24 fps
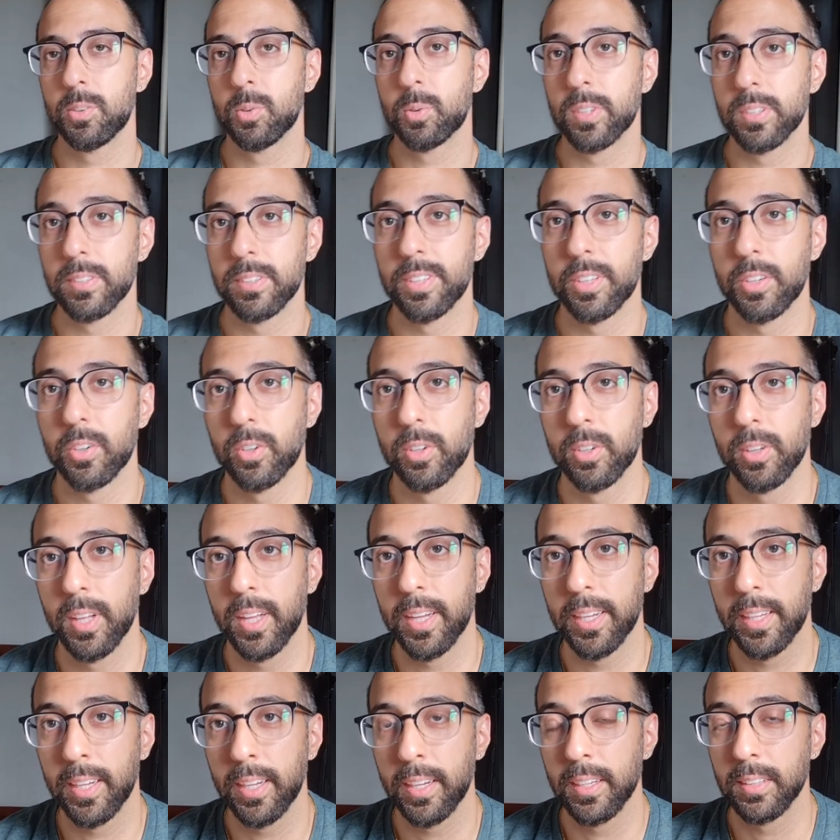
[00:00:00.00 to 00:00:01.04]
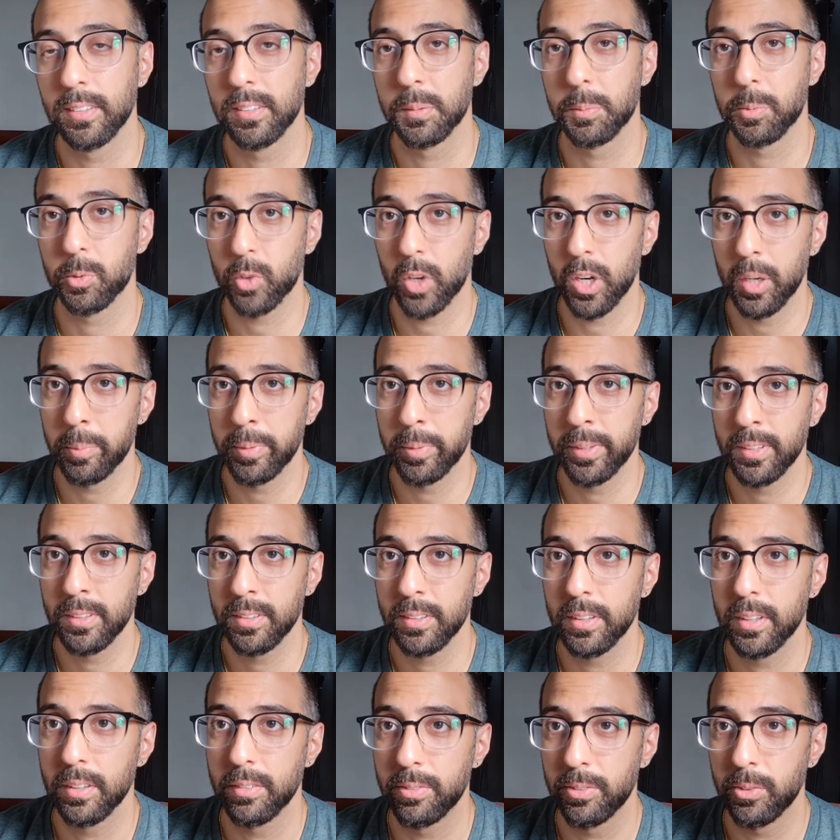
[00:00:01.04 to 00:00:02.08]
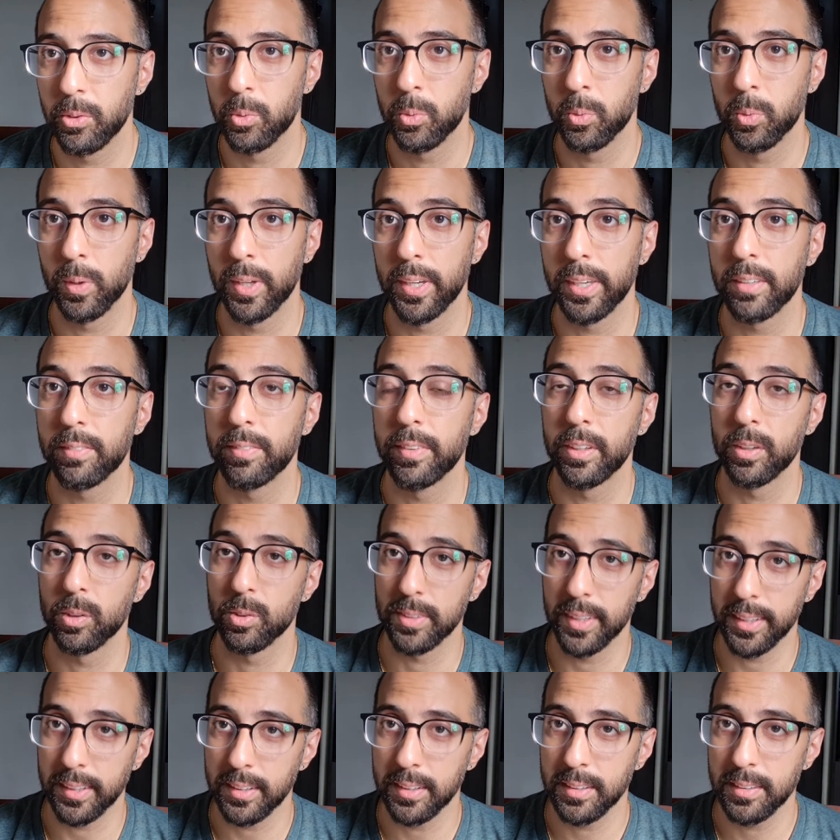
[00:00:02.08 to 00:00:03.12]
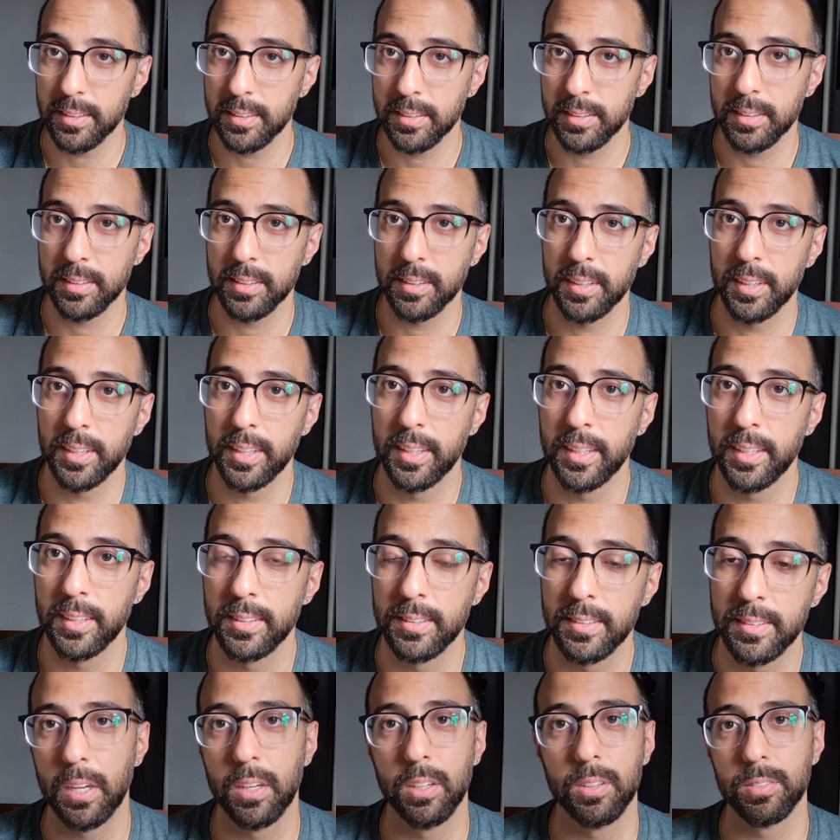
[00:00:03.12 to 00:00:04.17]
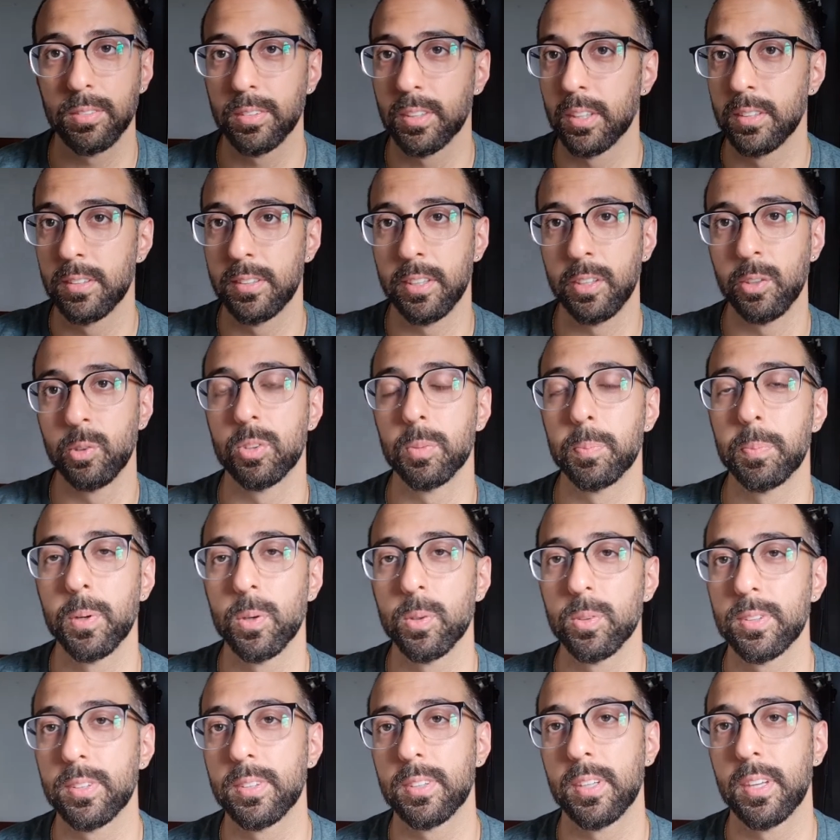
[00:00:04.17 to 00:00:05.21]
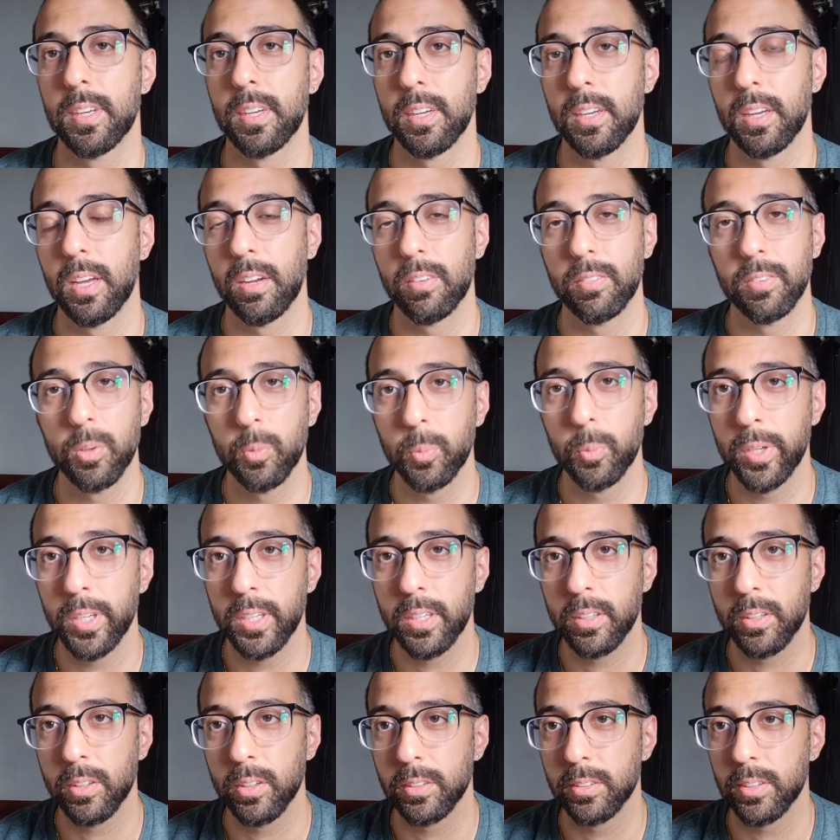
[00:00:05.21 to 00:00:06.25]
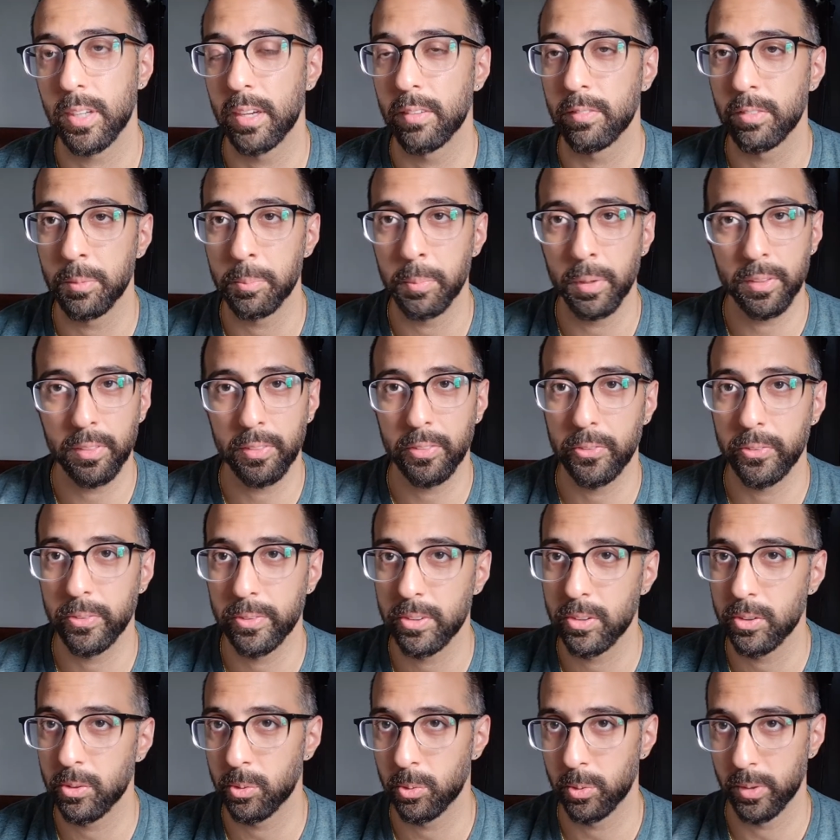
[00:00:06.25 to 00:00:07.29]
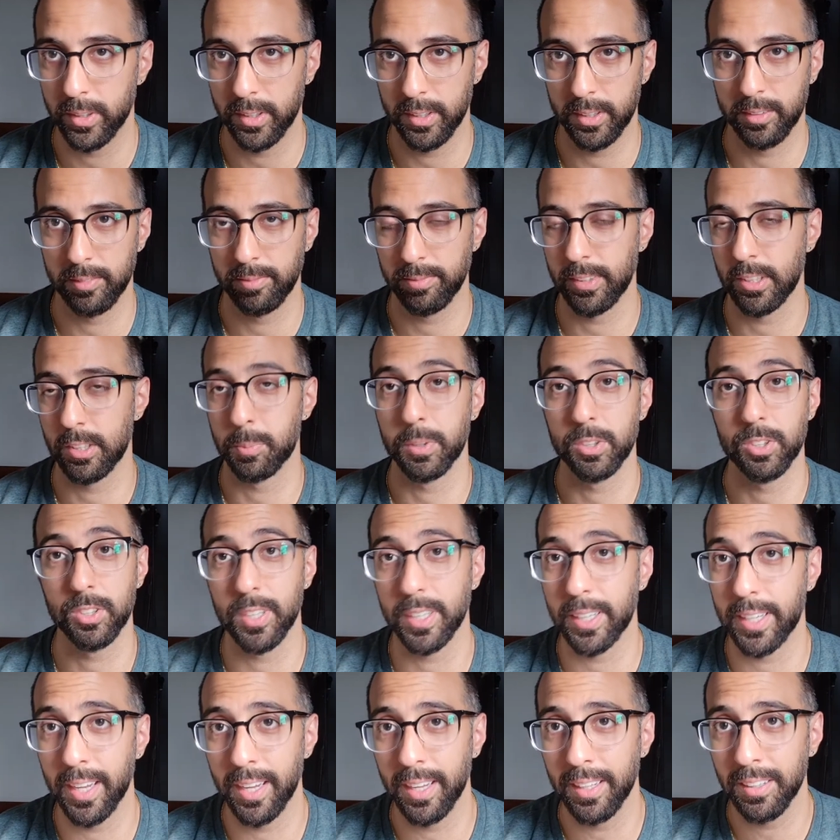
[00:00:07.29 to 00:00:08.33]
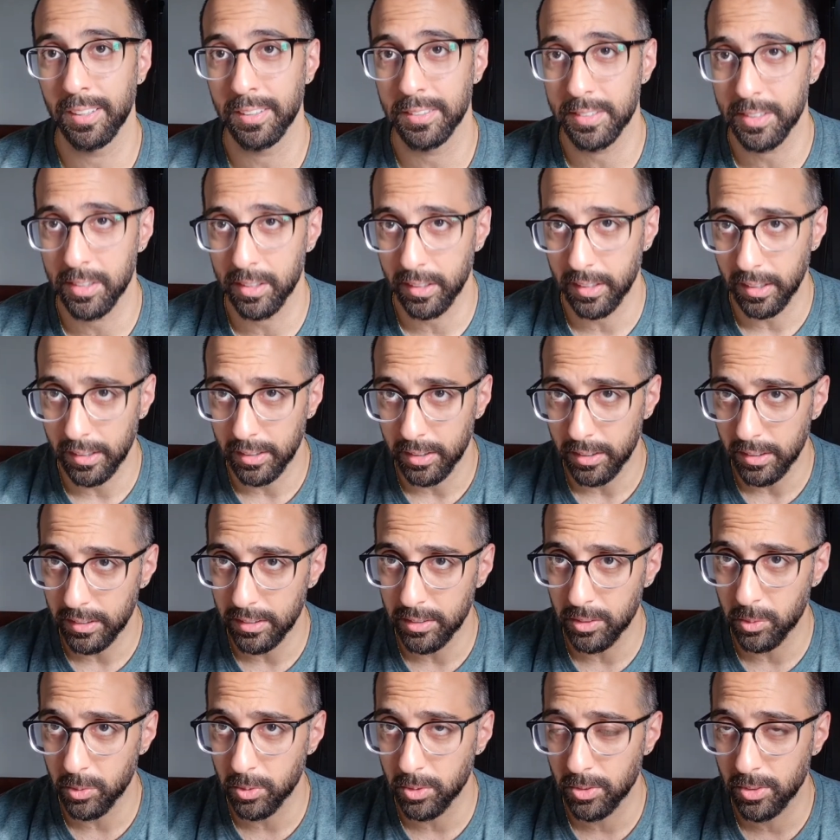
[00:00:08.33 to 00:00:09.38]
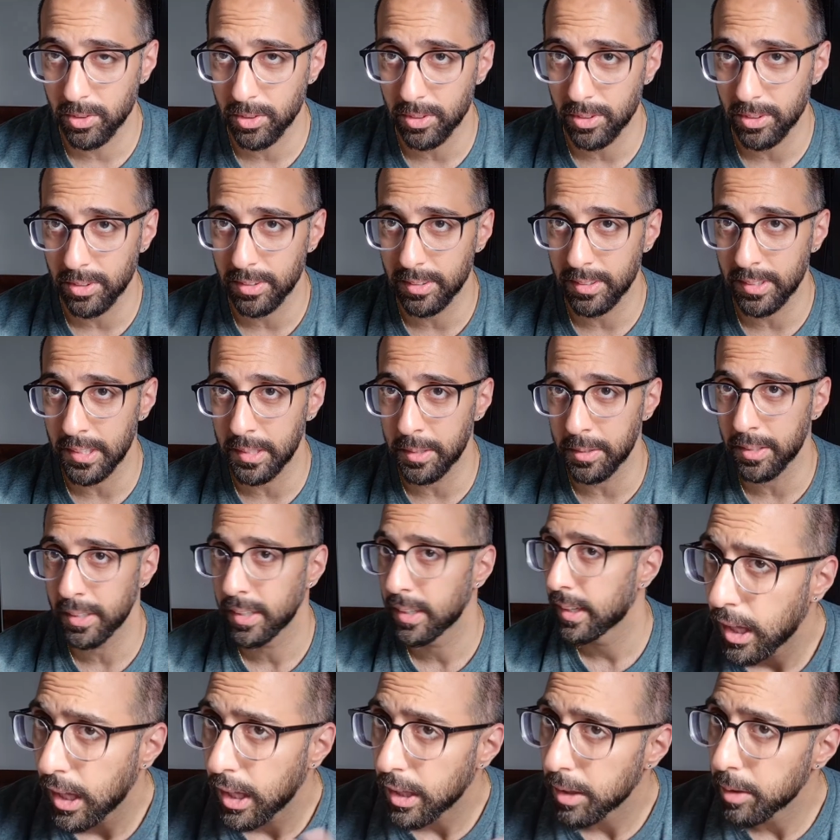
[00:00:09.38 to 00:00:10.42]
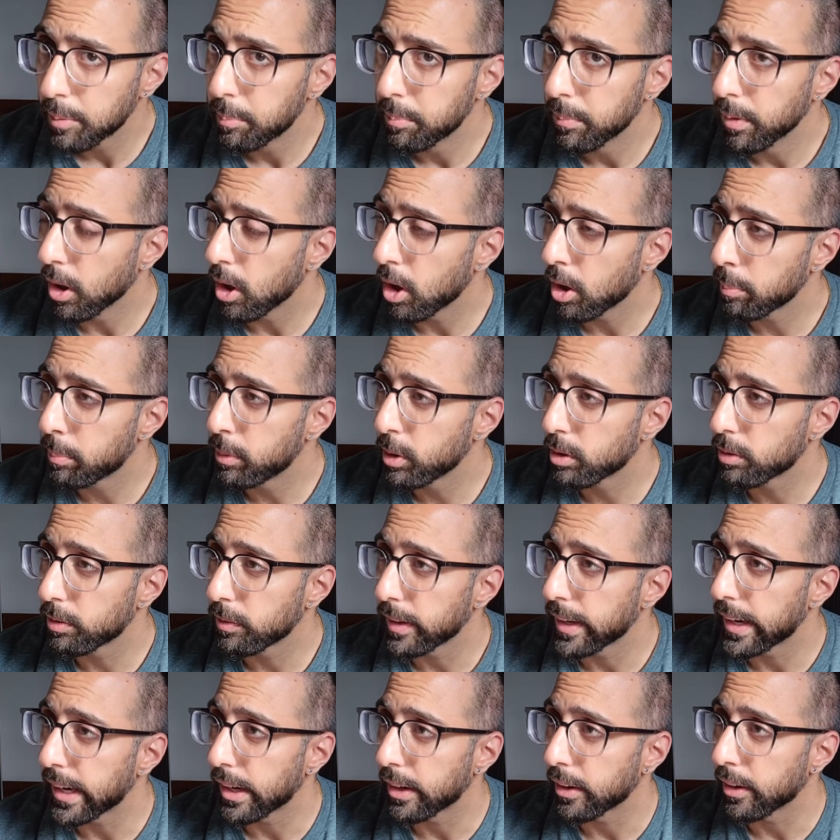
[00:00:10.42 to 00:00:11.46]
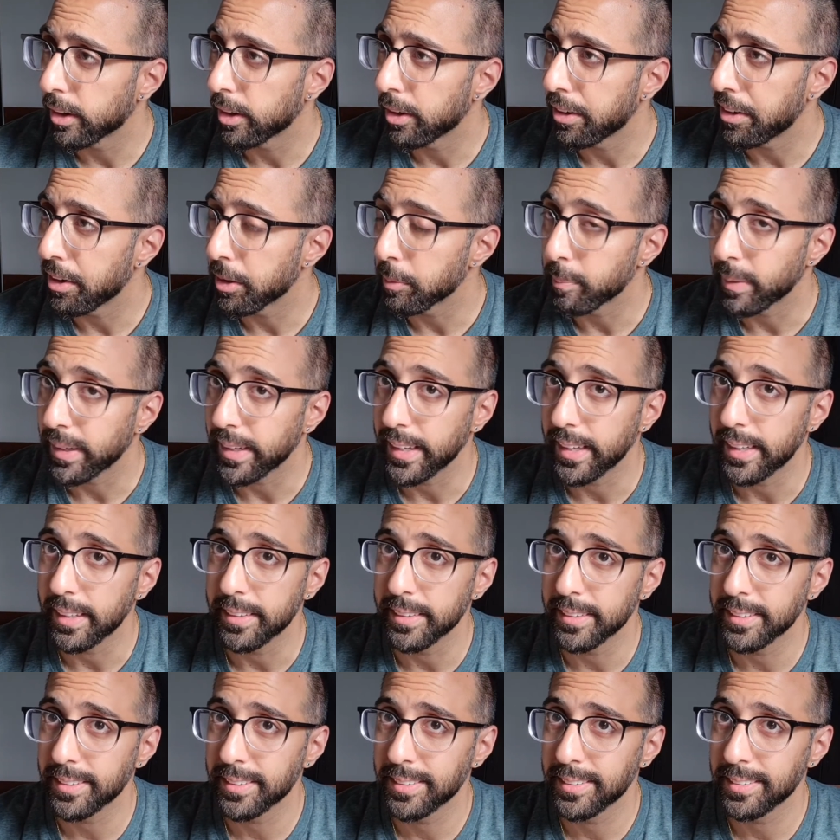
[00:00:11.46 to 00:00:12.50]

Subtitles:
do consider liking and subscribing if you like videos like this. And I'll continue to post every week to every month to as much as I can until you see long, beautiful hair on my head.